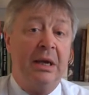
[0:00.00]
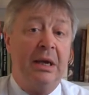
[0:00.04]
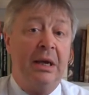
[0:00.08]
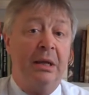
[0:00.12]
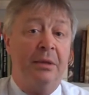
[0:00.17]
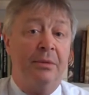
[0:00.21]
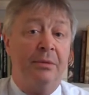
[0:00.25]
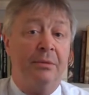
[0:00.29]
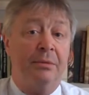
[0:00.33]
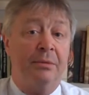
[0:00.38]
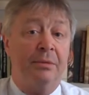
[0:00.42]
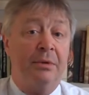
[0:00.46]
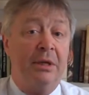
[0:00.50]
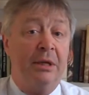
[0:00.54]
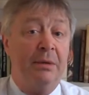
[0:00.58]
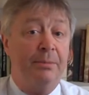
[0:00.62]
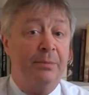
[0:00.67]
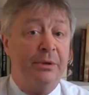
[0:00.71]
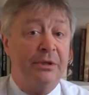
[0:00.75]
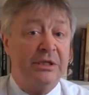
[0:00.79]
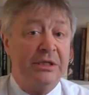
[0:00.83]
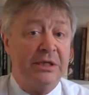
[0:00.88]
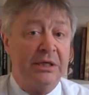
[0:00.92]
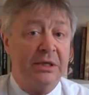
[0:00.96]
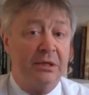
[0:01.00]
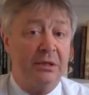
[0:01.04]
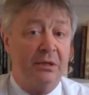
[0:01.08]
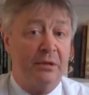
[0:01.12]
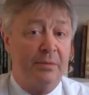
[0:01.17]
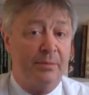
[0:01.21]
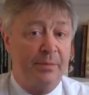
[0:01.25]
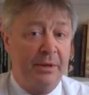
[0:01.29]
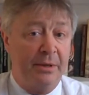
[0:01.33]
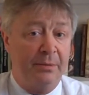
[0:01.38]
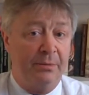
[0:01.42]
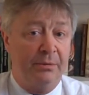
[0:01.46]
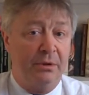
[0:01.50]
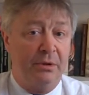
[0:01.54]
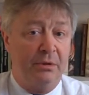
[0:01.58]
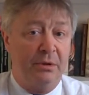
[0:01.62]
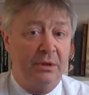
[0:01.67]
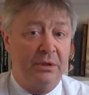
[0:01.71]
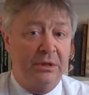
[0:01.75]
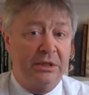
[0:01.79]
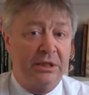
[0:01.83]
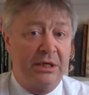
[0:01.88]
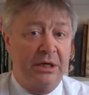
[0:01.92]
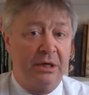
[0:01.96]
And in particular, the people you
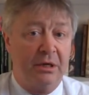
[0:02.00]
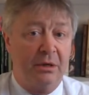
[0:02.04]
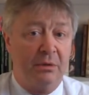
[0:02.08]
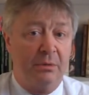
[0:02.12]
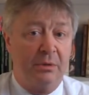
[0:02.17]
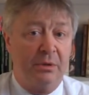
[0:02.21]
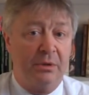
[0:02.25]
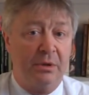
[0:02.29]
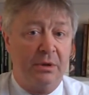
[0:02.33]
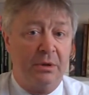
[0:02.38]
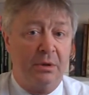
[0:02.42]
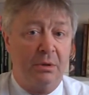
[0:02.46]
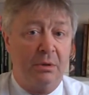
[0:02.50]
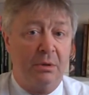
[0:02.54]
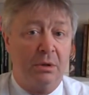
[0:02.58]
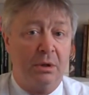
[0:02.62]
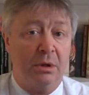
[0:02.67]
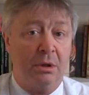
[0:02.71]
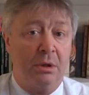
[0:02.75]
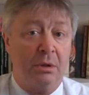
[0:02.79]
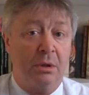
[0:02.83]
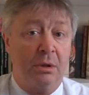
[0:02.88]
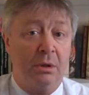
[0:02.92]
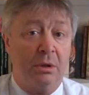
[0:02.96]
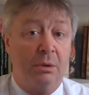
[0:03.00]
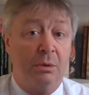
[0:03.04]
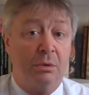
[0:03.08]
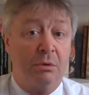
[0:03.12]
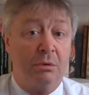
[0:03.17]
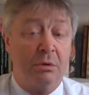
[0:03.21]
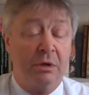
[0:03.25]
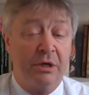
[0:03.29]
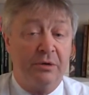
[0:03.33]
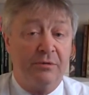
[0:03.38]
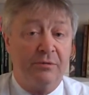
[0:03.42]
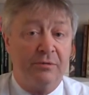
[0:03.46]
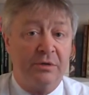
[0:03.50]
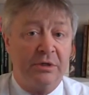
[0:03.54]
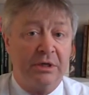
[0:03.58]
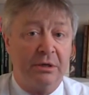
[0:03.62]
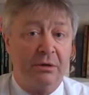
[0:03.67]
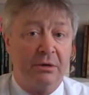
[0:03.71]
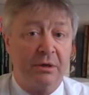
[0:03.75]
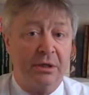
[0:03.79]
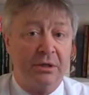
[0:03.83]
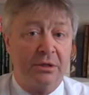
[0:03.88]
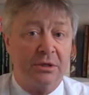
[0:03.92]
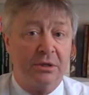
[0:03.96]
need to carry with you are your creative
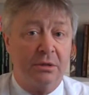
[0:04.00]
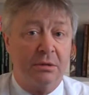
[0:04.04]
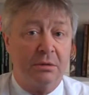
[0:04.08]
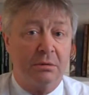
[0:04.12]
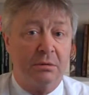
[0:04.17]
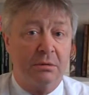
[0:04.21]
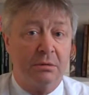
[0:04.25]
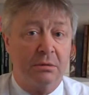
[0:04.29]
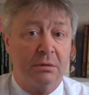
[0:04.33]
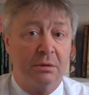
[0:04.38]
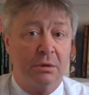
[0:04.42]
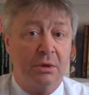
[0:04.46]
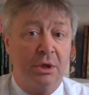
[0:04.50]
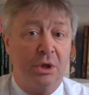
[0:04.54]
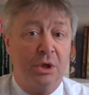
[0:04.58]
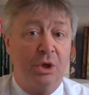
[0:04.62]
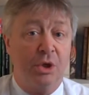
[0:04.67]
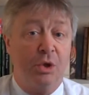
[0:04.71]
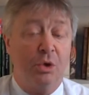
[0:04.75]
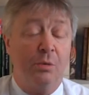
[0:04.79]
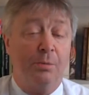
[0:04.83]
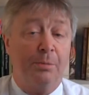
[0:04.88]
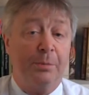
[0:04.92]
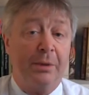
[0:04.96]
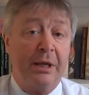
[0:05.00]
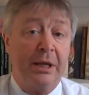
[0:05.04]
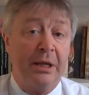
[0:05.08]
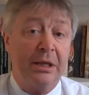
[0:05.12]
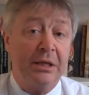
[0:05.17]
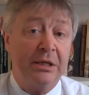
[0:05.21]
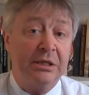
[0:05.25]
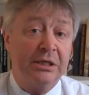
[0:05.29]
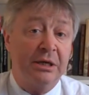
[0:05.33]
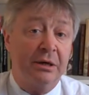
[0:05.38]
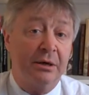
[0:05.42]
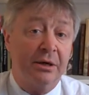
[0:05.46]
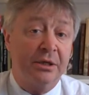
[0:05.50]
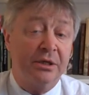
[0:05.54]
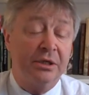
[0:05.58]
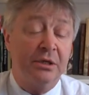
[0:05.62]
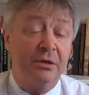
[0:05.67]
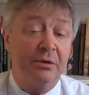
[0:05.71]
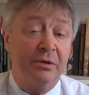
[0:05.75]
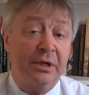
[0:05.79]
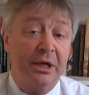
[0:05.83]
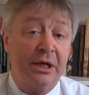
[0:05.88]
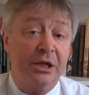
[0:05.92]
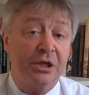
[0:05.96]
director, your planning director
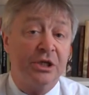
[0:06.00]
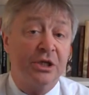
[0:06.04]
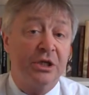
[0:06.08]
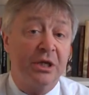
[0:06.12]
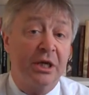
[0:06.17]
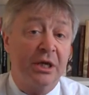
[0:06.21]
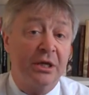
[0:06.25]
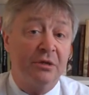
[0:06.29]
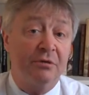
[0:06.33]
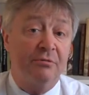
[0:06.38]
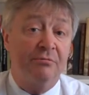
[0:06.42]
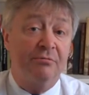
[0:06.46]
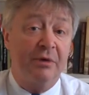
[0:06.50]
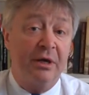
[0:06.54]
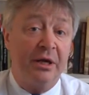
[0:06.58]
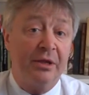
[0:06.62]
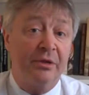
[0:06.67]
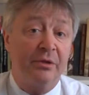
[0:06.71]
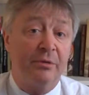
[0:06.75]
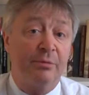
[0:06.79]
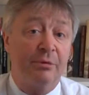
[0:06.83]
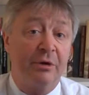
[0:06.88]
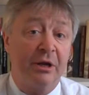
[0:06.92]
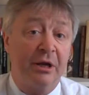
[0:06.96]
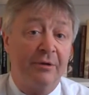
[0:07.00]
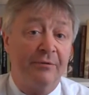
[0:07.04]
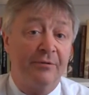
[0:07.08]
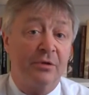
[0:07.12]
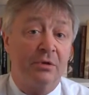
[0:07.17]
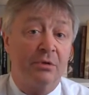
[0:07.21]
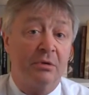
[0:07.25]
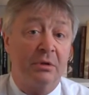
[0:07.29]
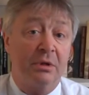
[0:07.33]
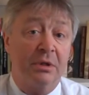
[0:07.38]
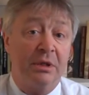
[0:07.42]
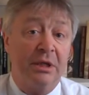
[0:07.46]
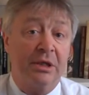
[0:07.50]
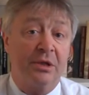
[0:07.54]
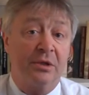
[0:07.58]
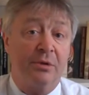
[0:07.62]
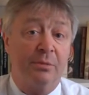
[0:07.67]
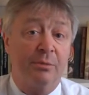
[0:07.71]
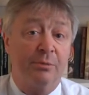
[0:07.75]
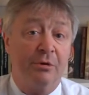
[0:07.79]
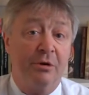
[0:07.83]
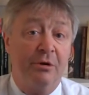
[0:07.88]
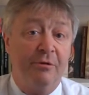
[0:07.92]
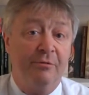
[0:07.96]
who's actually going to write the briefs, or at least
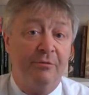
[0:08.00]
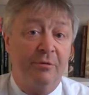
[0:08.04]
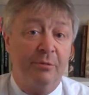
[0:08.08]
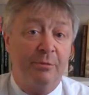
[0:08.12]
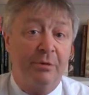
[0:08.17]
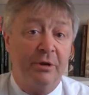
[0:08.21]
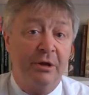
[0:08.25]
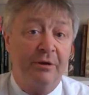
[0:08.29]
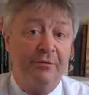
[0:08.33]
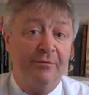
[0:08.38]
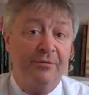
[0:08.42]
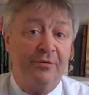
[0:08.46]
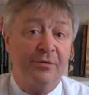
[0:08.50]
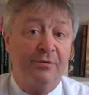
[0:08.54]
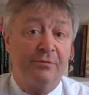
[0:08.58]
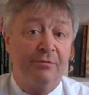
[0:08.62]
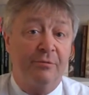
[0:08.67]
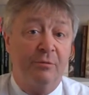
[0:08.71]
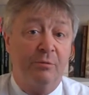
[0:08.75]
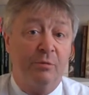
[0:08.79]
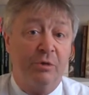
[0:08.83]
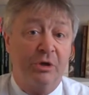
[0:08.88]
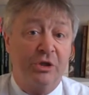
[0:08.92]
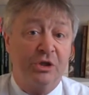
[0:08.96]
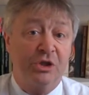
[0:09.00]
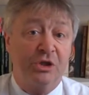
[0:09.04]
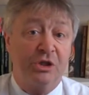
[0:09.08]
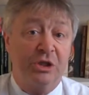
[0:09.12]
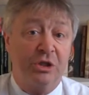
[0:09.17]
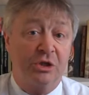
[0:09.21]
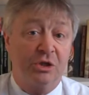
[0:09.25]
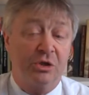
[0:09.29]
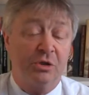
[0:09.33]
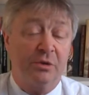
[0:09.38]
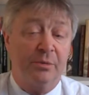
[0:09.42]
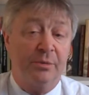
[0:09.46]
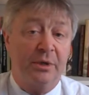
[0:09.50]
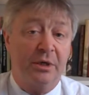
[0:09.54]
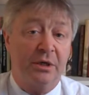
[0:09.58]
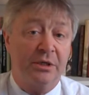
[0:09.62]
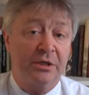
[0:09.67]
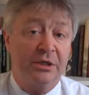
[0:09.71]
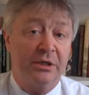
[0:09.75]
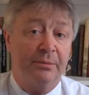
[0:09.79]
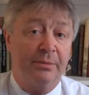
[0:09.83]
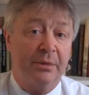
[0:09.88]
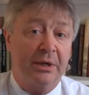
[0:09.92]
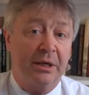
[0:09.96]
approve the briefs from which digital
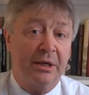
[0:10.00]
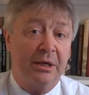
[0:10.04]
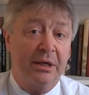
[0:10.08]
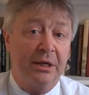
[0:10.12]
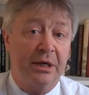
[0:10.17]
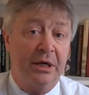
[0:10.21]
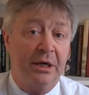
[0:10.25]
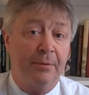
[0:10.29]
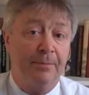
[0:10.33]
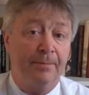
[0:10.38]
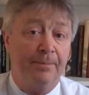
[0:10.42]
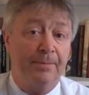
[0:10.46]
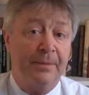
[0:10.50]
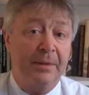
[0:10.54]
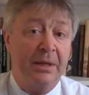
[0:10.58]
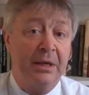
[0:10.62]
marketing might come.